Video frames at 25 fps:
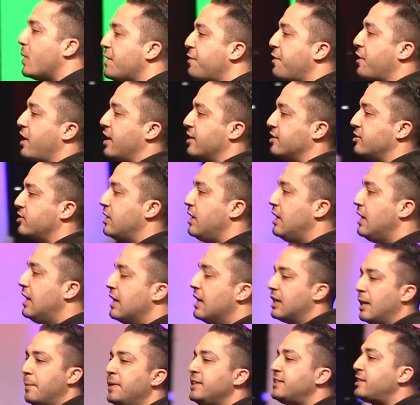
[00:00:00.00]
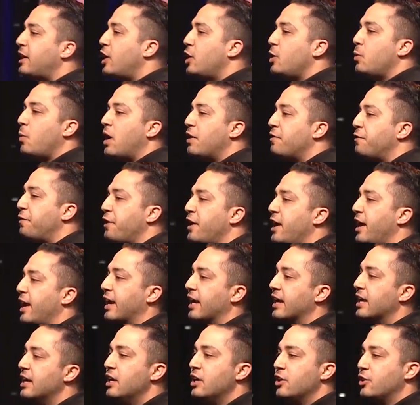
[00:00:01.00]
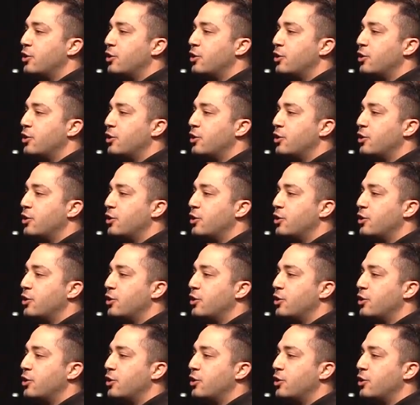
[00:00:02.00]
with us? Let me tell you one thing.